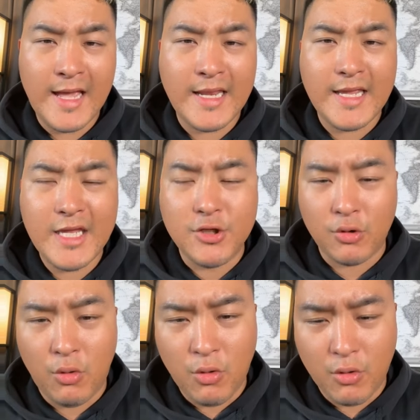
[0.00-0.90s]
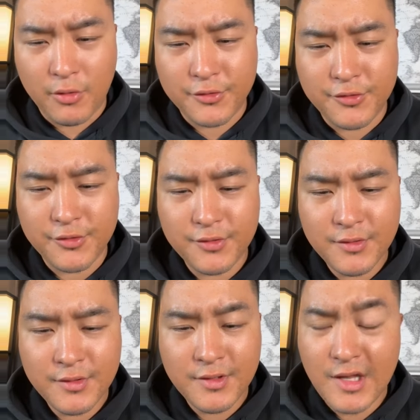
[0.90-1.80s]
and each horse
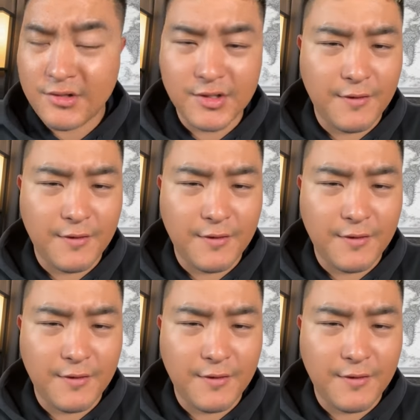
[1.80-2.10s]
is